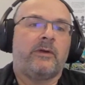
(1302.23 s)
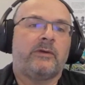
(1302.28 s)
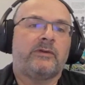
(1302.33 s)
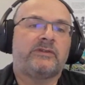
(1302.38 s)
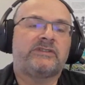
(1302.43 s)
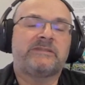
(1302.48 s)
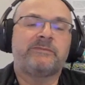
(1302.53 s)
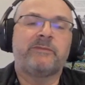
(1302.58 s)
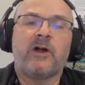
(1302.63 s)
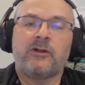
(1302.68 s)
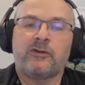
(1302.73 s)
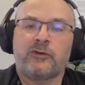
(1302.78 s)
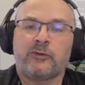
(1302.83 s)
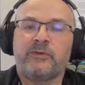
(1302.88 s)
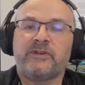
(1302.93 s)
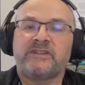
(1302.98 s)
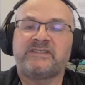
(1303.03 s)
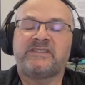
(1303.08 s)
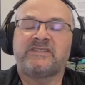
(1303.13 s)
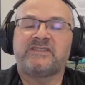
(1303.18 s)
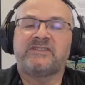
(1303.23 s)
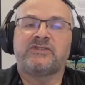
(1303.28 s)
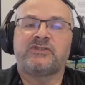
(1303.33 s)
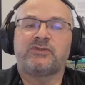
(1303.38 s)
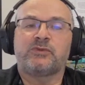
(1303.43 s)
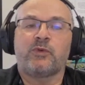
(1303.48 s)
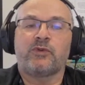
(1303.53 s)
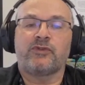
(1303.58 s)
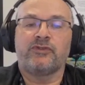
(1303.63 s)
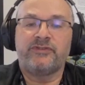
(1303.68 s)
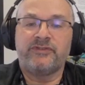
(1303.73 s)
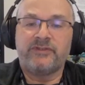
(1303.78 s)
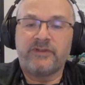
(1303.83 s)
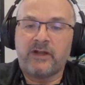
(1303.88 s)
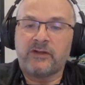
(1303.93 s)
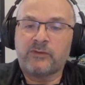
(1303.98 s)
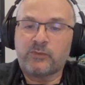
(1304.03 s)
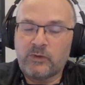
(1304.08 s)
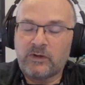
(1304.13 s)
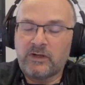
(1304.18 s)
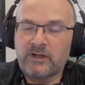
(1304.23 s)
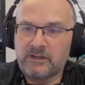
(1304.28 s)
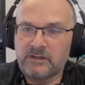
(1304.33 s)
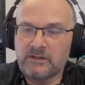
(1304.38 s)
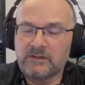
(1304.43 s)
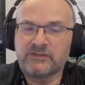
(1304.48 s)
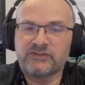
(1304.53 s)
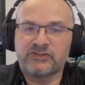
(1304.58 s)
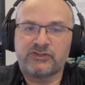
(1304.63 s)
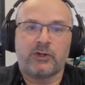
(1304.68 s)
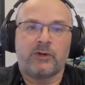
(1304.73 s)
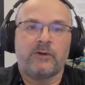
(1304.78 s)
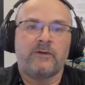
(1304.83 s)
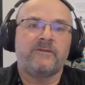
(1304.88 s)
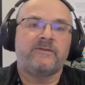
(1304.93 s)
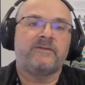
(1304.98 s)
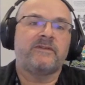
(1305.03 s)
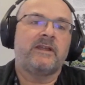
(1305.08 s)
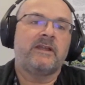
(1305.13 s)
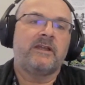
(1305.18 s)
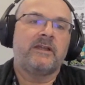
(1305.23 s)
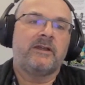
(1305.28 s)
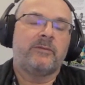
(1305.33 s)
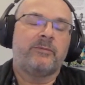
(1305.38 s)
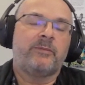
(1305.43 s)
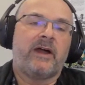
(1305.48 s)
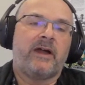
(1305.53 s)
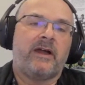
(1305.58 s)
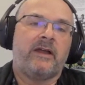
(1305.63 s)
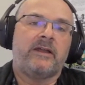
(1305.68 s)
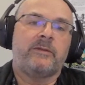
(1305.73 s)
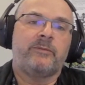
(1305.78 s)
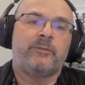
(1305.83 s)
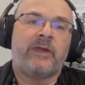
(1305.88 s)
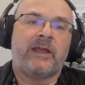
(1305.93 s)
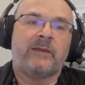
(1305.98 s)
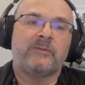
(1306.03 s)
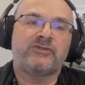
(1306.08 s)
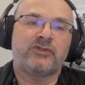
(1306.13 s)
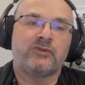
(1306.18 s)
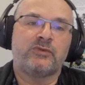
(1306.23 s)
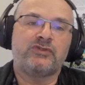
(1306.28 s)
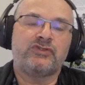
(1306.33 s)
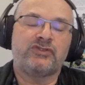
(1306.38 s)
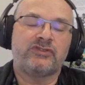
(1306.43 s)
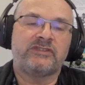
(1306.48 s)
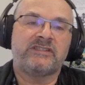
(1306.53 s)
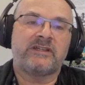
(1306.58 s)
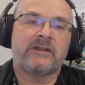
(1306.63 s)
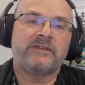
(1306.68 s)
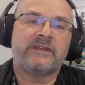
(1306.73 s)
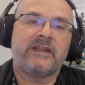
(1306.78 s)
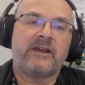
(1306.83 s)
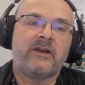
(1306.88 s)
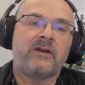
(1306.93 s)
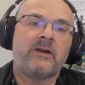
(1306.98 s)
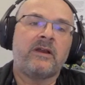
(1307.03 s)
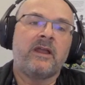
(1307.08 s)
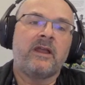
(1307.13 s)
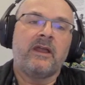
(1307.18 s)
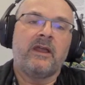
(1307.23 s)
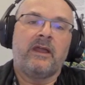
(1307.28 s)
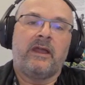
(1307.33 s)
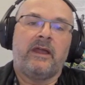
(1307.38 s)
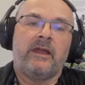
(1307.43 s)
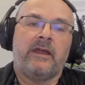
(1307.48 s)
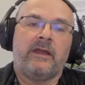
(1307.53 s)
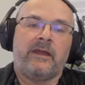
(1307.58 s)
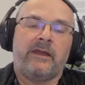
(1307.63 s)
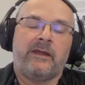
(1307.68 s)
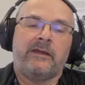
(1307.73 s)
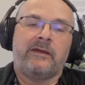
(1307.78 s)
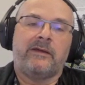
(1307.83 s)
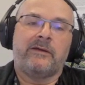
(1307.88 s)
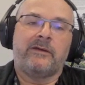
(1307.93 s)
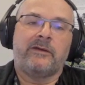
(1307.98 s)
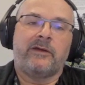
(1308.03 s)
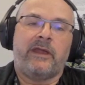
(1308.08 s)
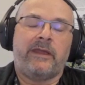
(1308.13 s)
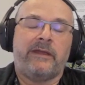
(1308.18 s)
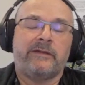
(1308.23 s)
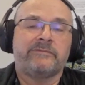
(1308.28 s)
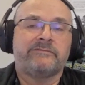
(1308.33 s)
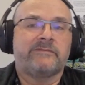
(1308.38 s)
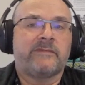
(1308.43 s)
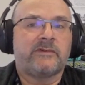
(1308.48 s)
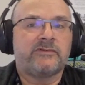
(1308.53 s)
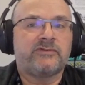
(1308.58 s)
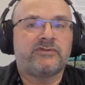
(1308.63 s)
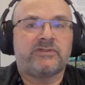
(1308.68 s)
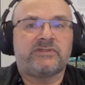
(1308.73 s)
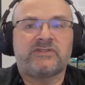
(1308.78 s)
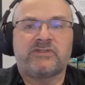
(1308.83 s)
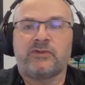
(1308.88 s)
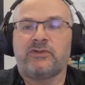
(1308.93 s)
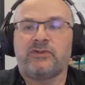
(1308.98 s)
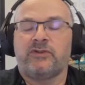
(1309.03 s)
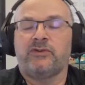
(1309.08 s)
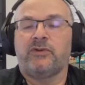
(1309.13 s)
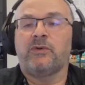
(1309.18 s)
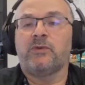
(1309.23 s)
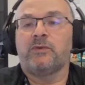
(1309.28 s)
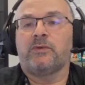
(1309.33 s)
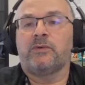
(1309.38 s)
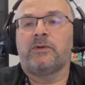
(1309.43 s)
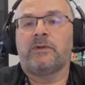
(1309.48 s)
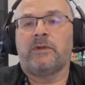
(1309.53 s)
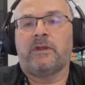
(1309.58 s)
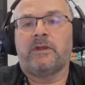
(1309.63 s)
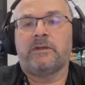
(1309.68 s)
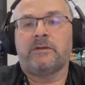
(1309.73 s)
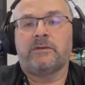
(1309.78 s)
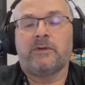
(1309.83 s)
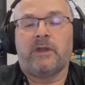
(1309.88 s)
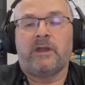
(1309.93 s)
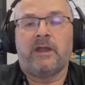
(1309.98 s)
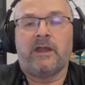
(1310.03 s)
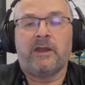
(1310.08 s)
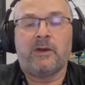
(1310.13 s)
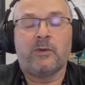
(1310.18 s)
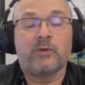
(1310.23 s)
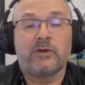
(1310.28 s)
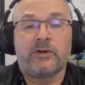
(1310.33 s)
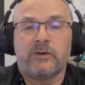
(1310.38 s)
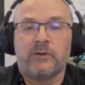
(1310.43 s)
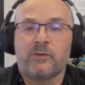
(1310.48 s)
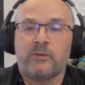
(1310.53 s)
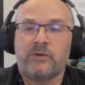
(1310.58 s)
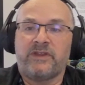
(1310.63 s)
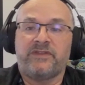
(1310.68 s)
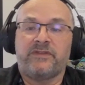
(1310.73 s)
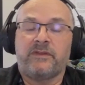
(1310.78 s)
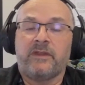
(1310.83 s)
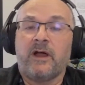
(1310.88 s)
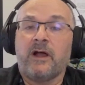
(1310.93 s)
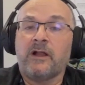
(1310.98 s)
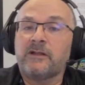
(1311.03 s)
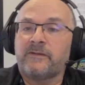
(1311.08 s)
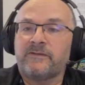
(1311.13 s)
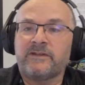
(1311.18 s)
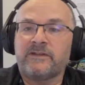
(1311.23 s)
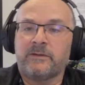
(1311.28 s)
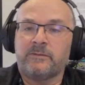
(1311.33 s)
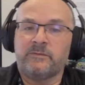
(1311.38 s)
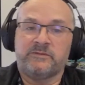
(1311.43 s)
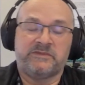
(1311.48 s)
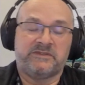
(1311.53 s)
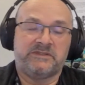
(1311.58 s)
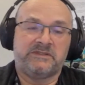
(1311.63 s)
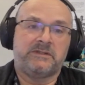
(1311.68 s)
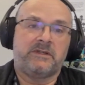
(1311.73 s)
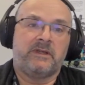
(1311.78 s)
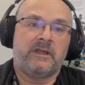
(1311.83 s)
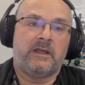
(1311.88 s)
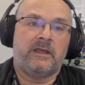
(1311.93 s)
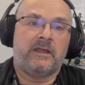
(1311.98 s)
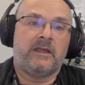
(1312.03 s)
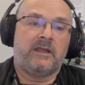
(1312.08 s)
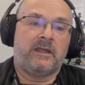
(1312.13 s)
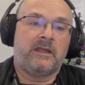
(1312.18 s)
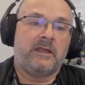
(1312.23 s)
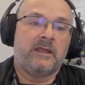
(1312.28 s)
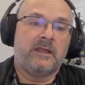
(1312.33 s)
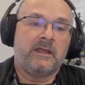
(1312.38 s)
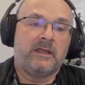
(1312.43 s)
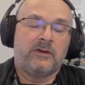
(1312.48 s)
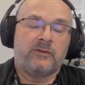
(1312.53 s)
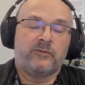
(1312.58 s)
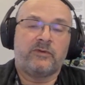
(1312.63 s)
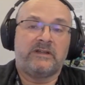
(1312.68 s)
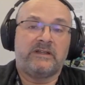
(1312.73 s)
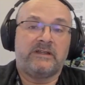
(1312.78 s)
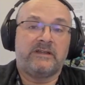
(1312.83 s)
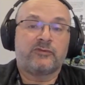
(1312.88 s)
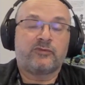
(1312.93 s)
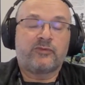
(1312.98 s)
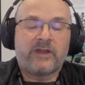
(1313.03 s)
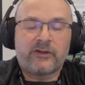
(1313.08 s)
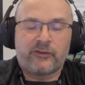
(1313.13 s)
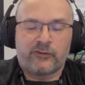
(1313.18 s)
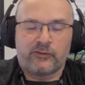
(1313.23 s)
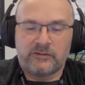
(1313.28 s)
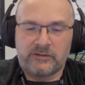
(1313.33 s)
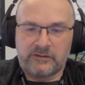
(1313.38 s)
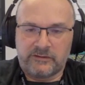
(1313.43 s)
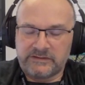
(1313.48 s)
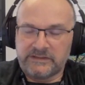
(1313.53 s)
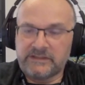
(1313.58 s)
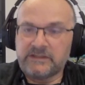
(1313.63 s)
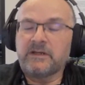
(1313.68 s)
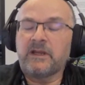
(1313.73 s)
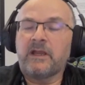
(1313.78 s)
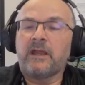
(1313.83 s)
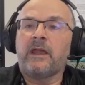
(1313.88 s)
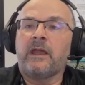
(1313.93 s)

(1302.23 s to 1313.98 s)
Smaller businesses were not well served by PAM solutions out there. And just so you know, I work with all of them really regularly.